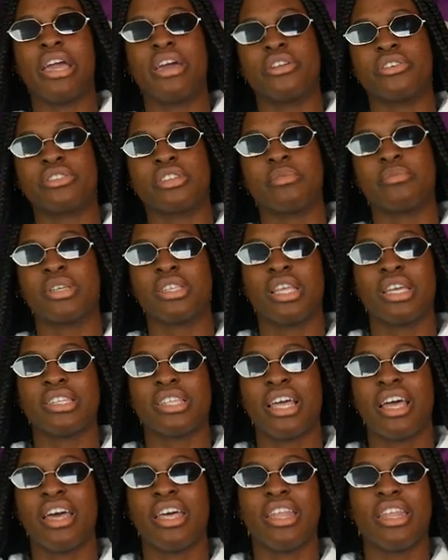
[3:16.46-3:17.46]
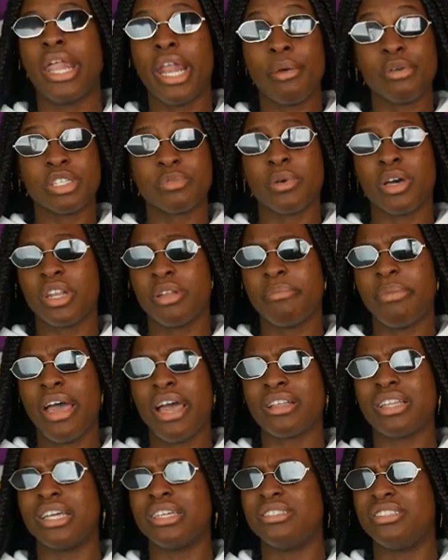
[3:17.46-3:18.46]
again or something like that? And I responded
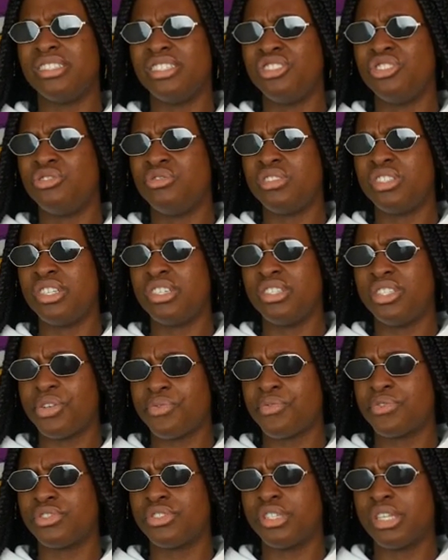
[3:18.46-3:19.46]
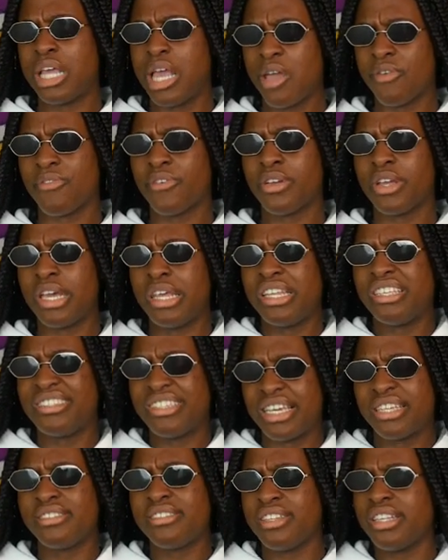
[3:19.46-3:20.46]
back like, did you see a difference in effort and
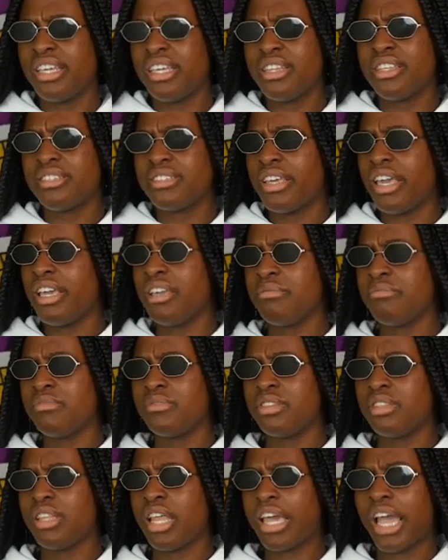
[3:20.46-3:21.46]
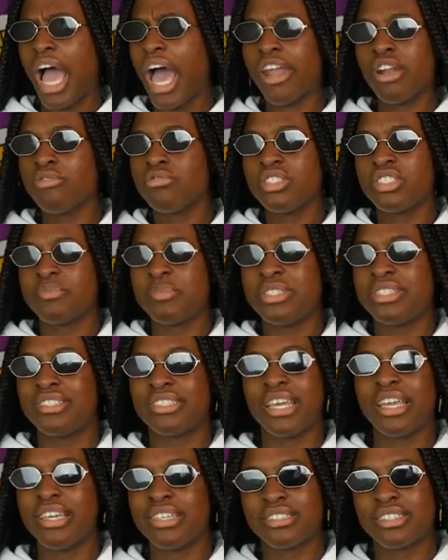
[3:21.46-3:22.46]
intensity in this game? Like, I don't just be
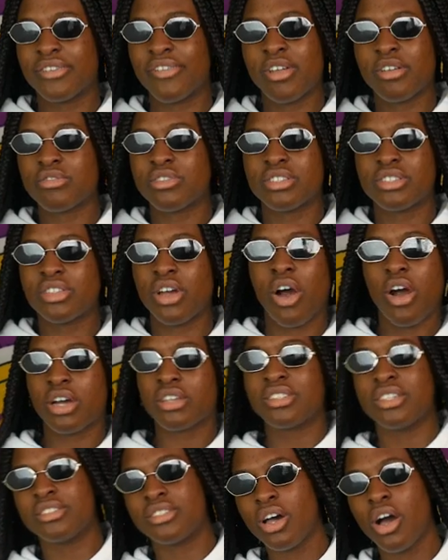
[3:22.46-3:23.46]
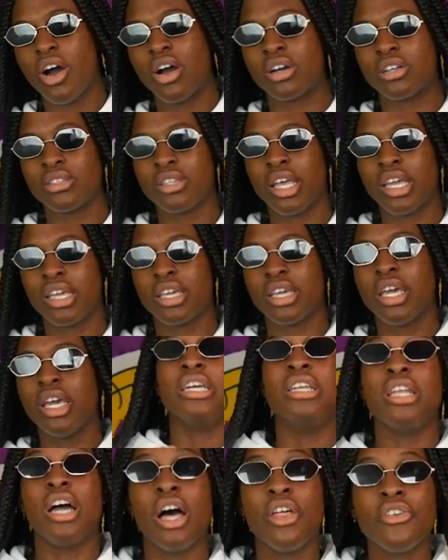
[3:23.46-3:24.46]
saying stuff. I don't just talk to talk. Like,
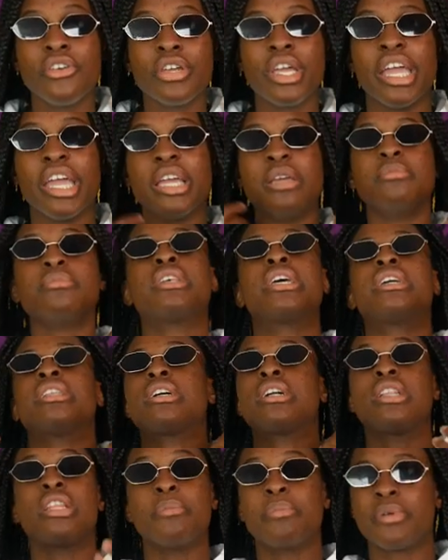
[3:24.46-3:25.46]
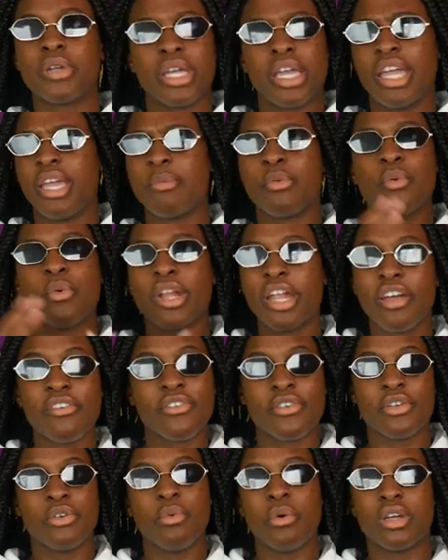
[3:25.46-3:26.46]
in other games, like the Clipper game or
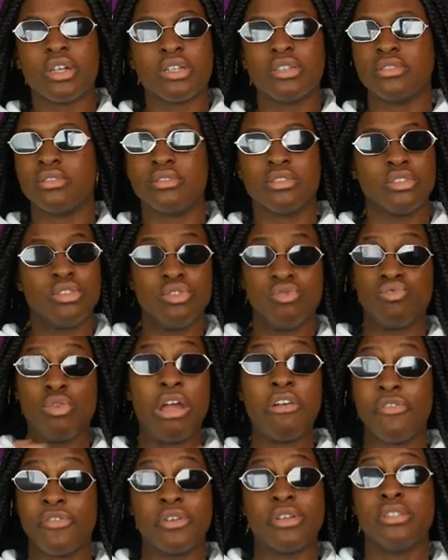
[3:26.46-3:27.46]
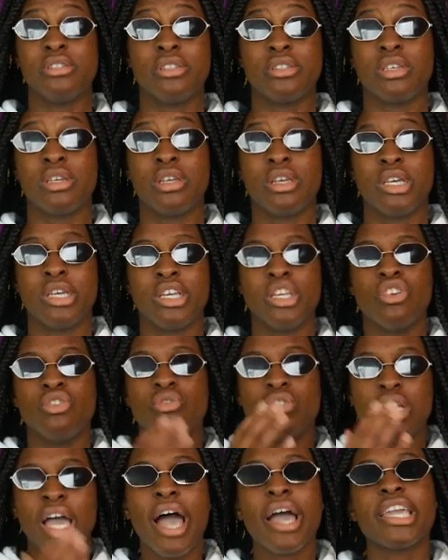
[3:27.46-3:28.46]
whatever you want to reference,
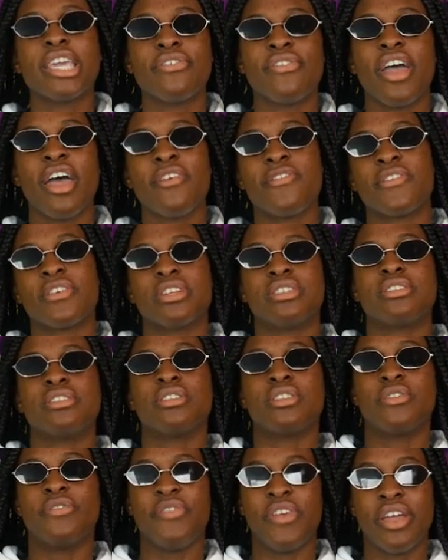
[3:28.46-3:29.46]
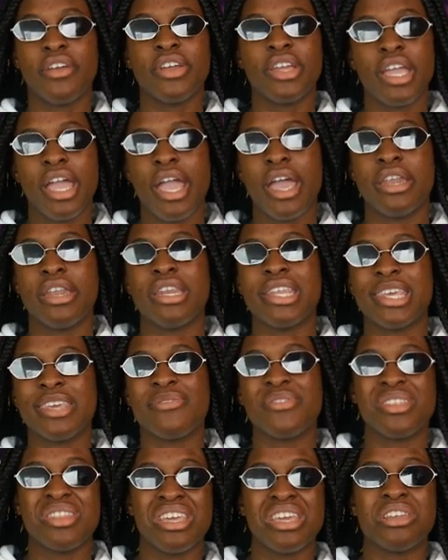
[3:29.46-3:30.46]
he'll not give effort until the very end, and
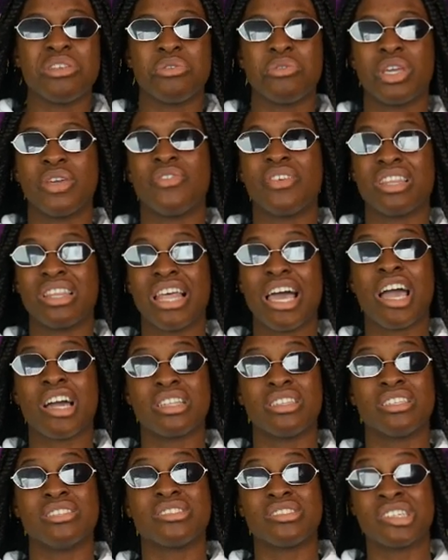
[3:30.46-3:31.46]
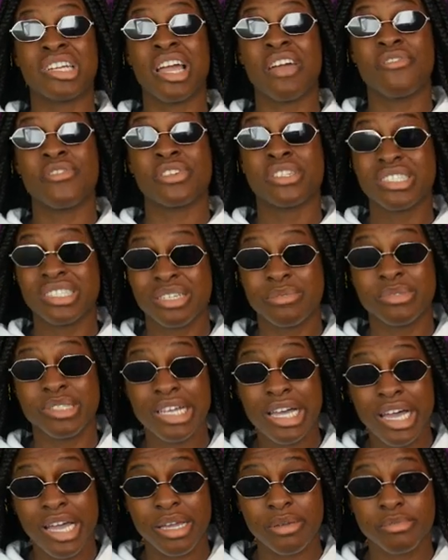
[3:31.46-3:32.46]
even then he'll give a lackluster effort
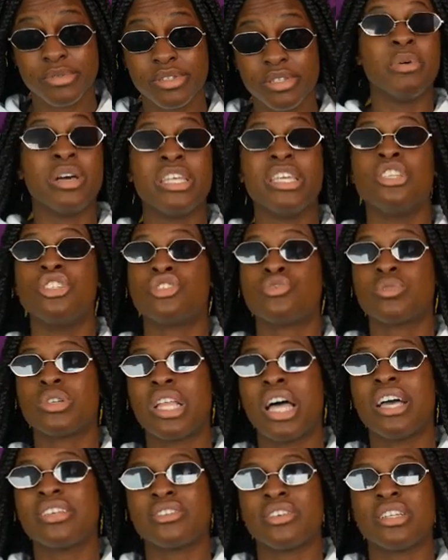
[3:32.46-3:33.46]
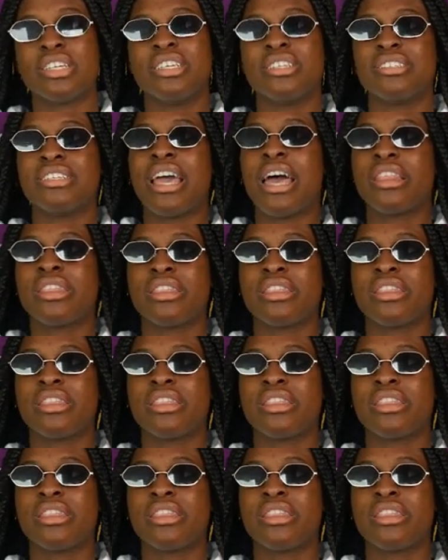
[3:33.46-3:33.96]
sometimes. But he just relies on his